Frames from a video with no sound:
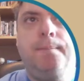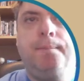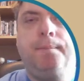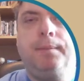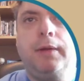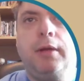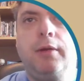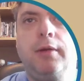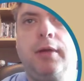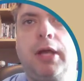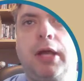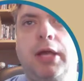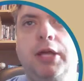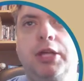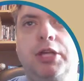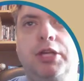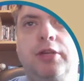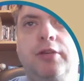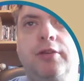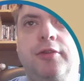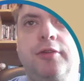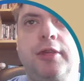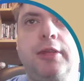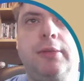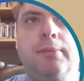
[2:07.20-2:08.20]

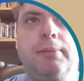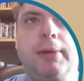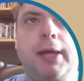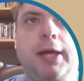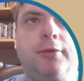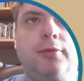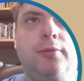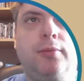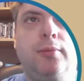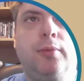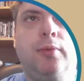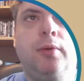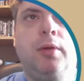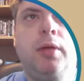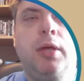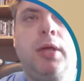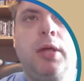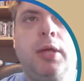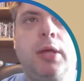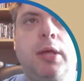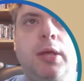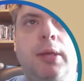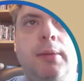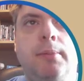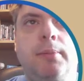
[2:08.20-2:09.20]
locations in battle.
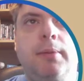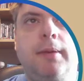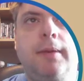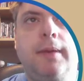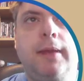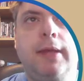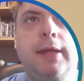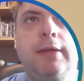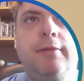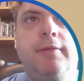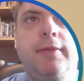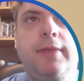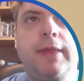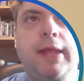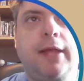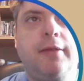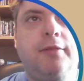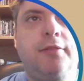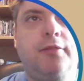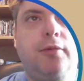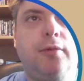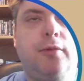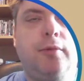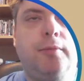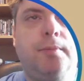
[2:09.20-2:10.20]
But even
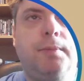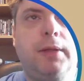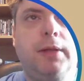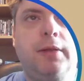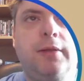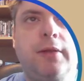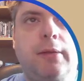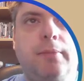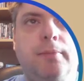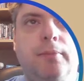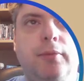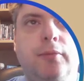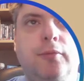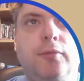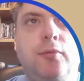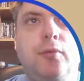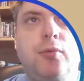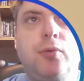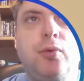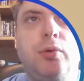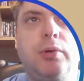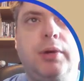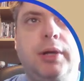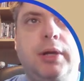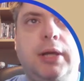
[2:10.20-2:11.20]
that's sort of been done
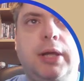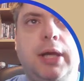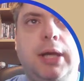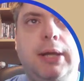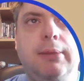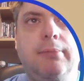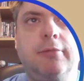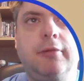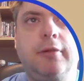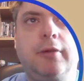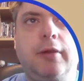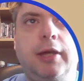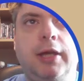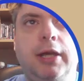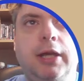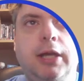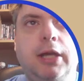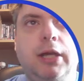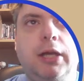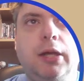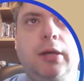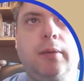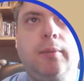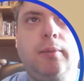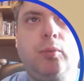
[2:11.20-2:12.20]
before in games
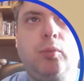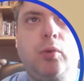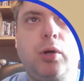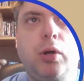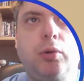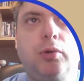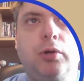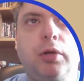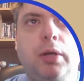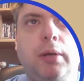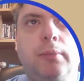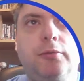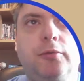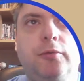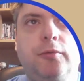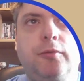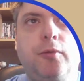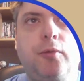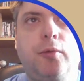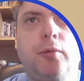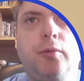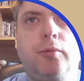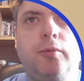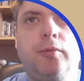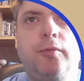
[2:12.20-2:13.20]
like Wild Arms
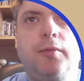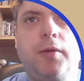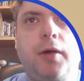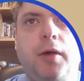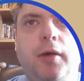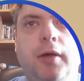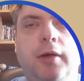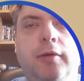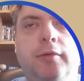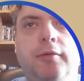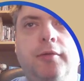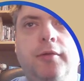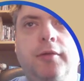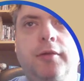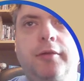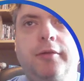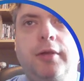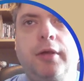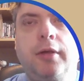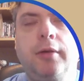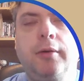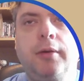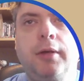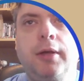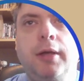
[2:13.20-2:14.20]
4 and 5.
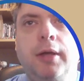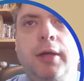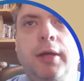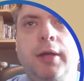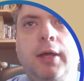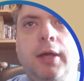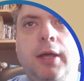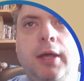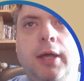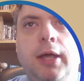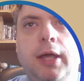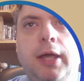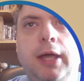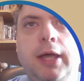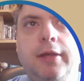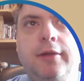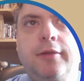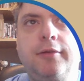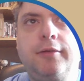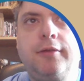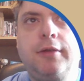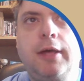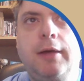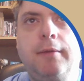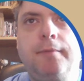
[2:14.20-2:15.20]
So
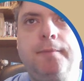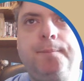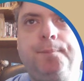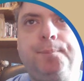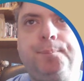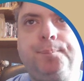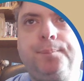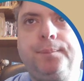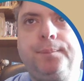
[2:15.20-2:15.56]
it's not